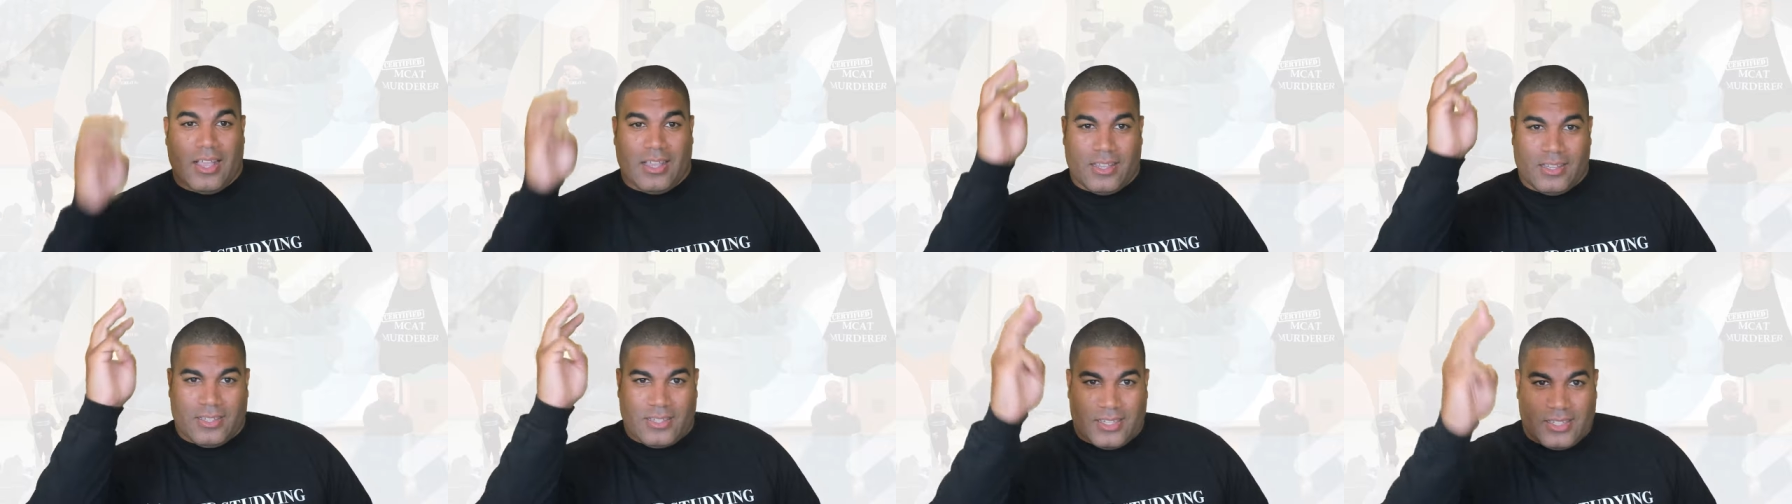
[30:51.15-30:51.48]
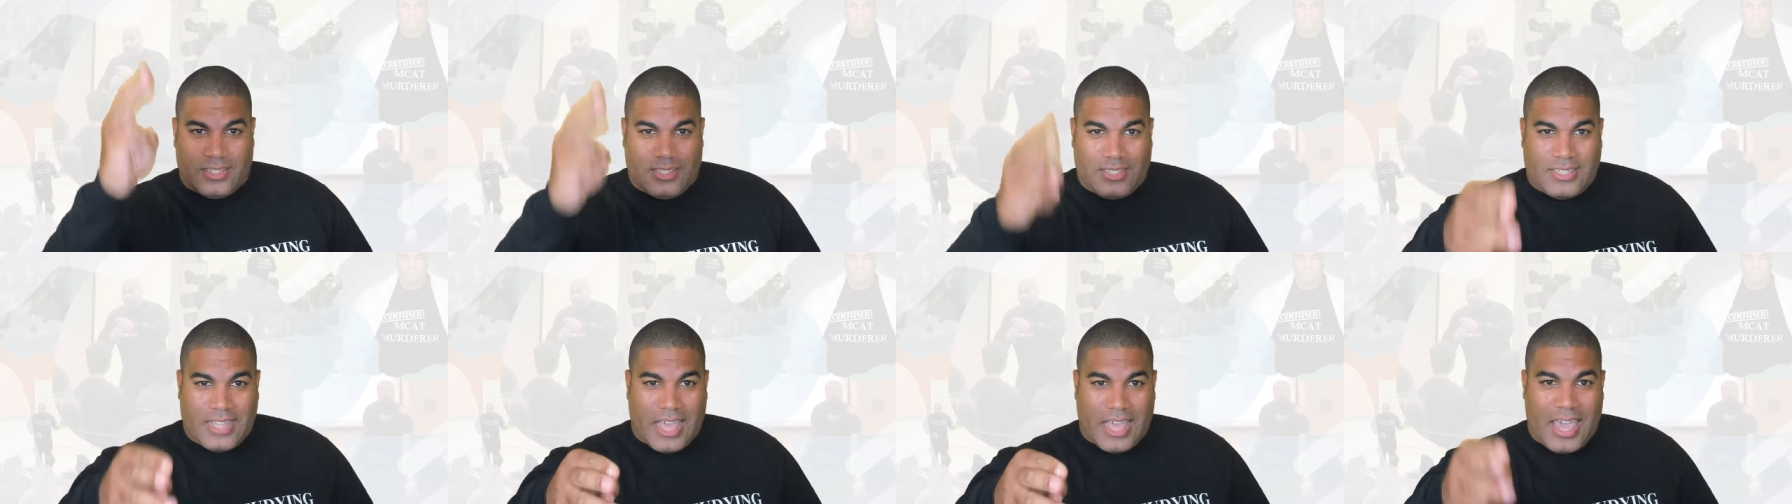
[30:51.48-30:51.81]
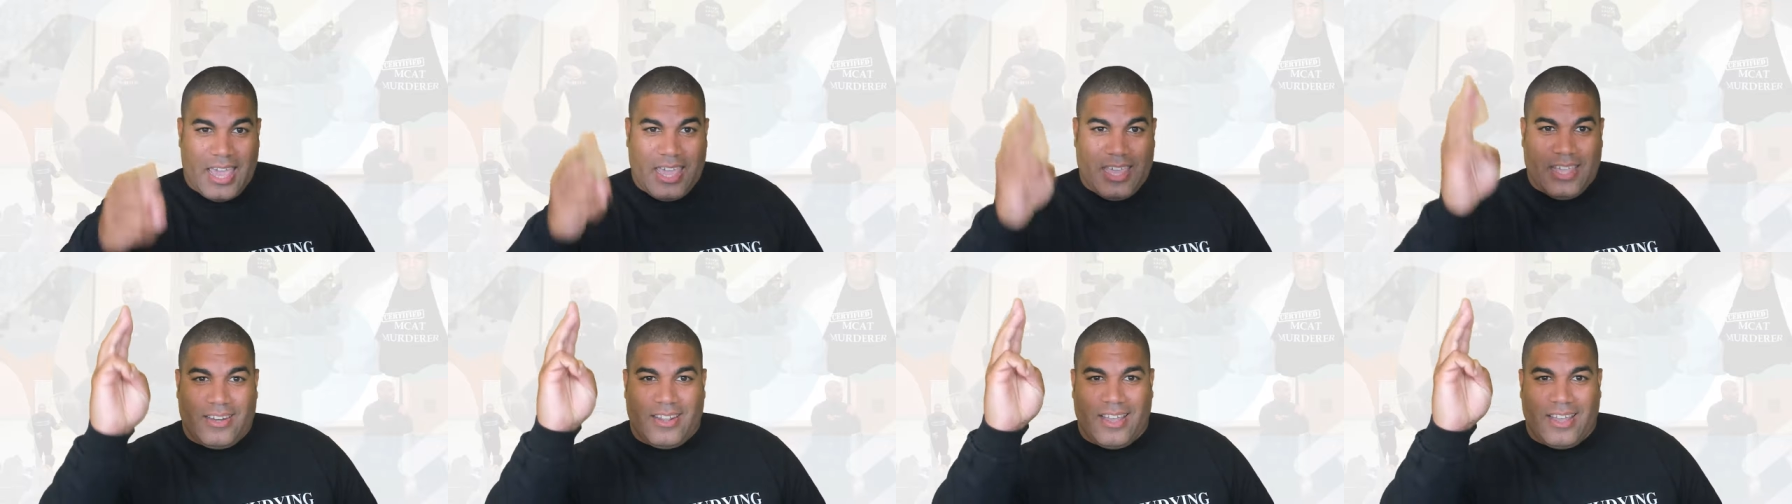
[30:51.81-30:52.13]

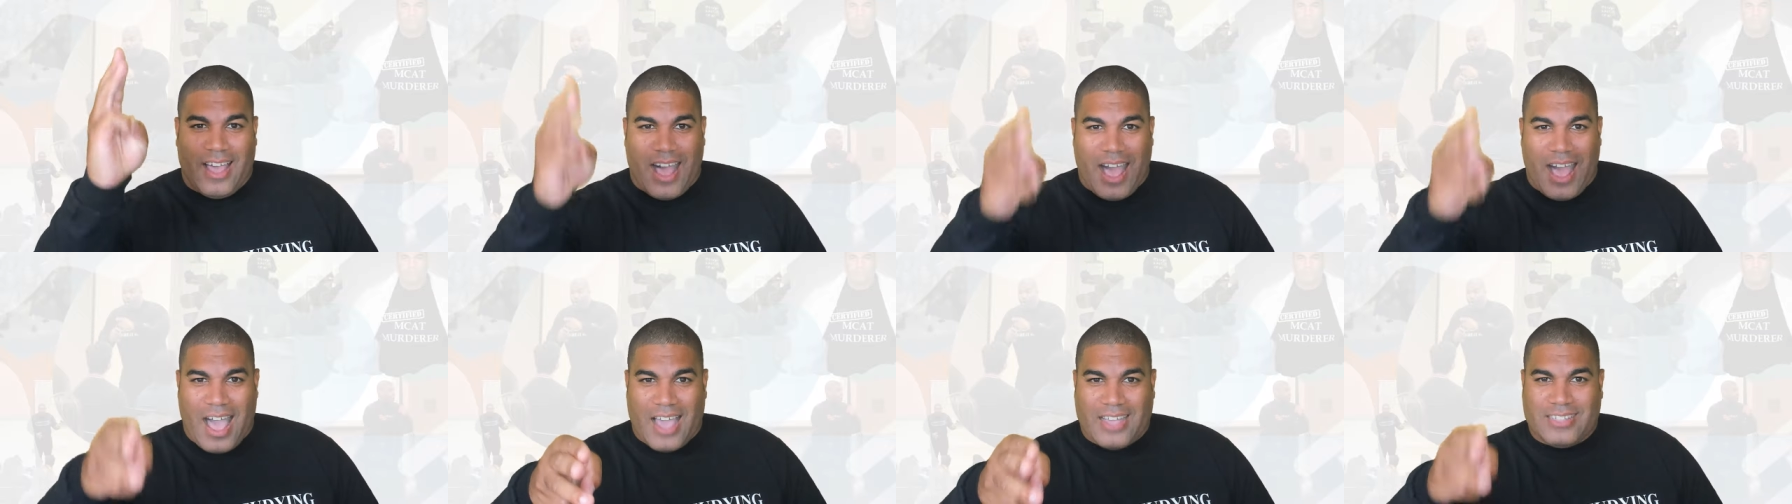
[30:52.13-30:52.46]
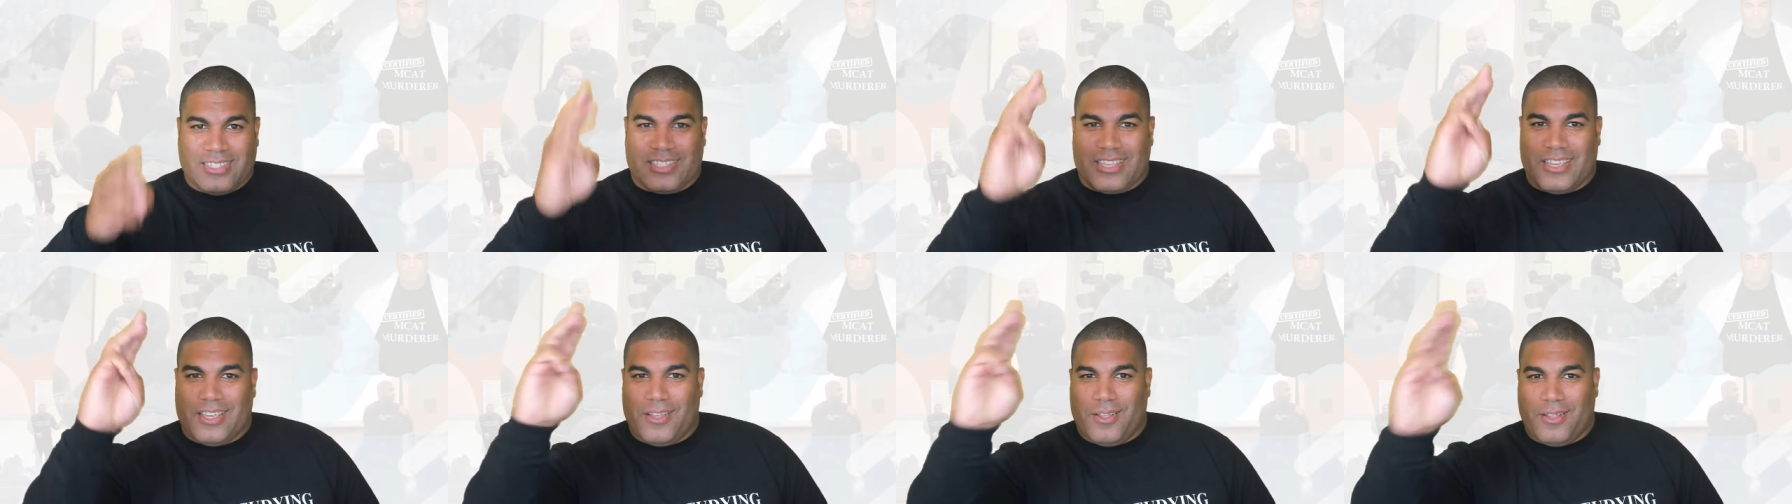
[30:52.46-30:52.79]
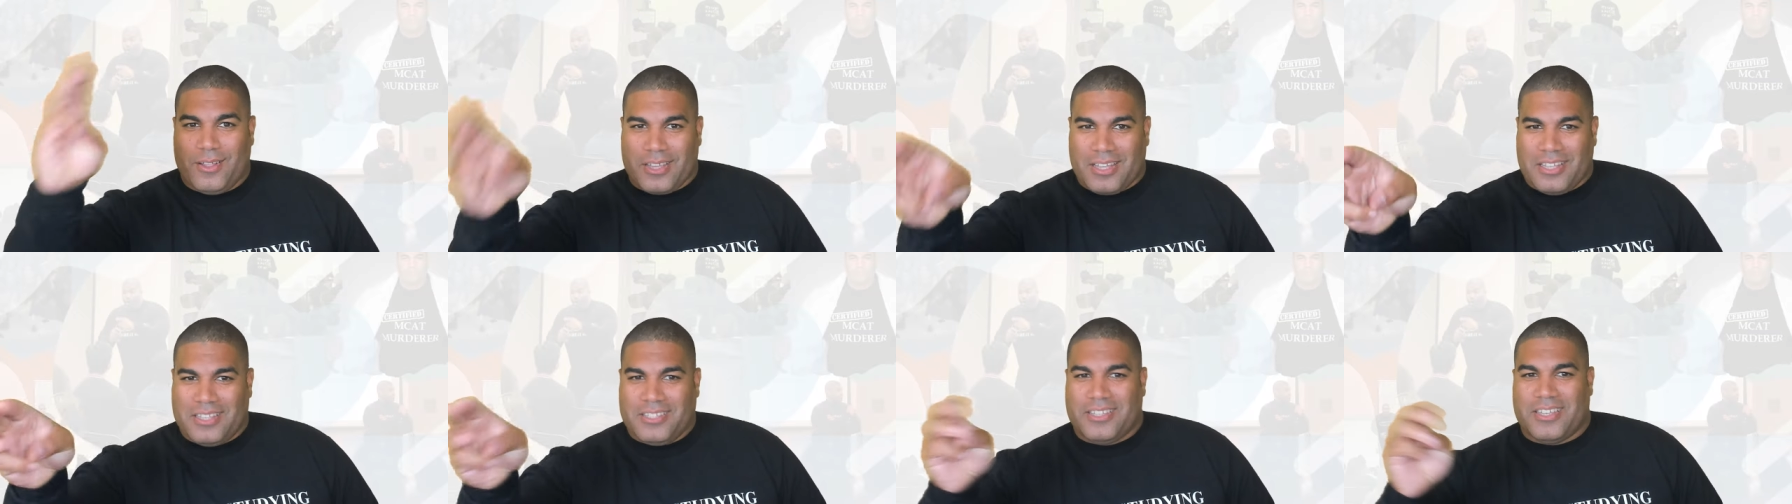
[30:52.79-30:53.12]
sustained high skill
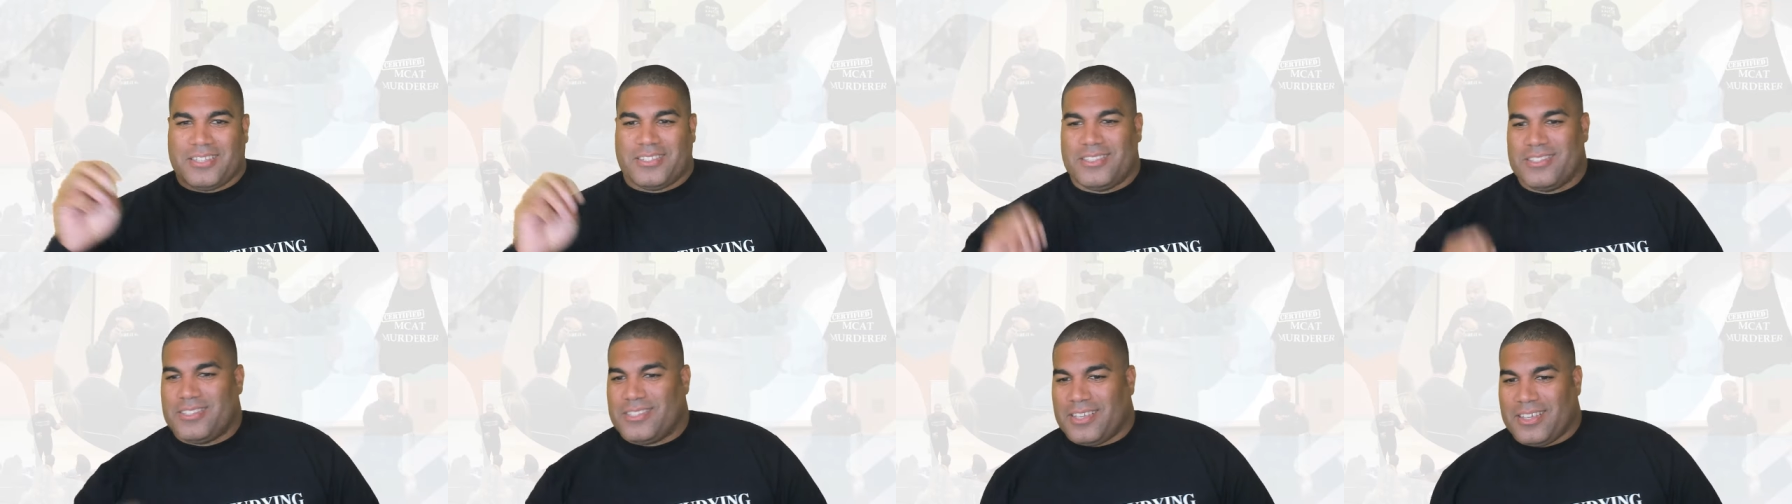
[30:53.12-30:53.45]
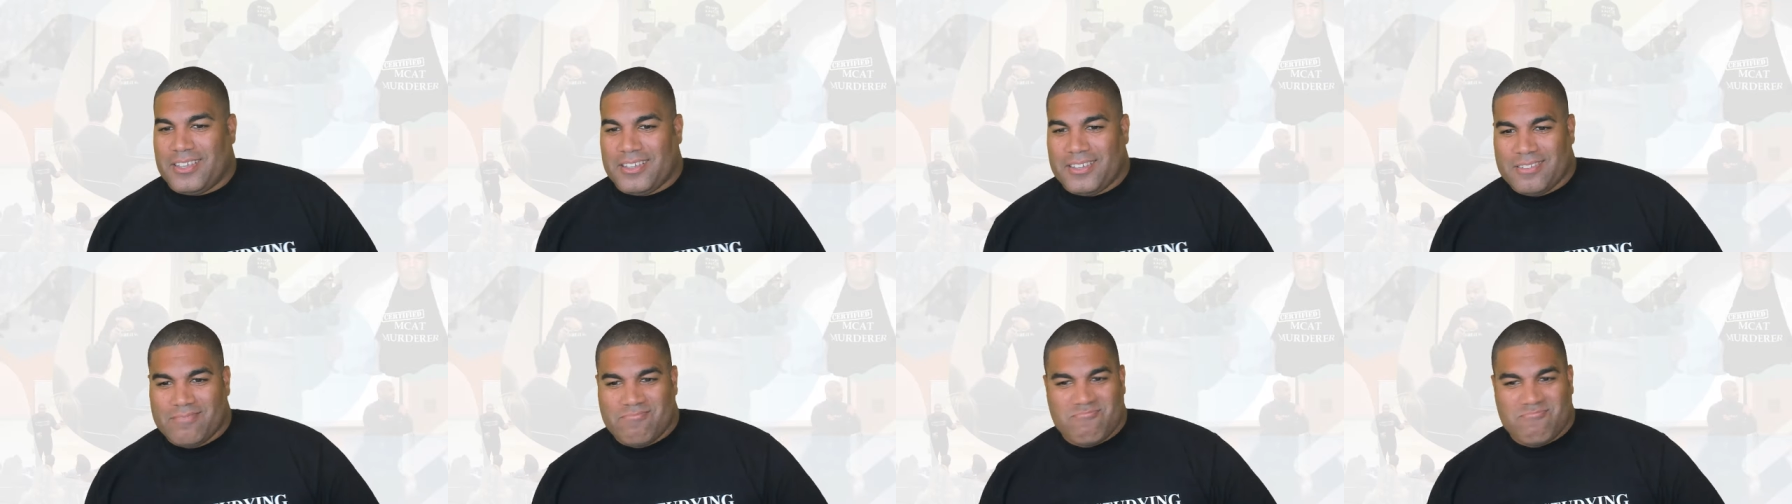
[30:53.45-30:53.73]
consistency.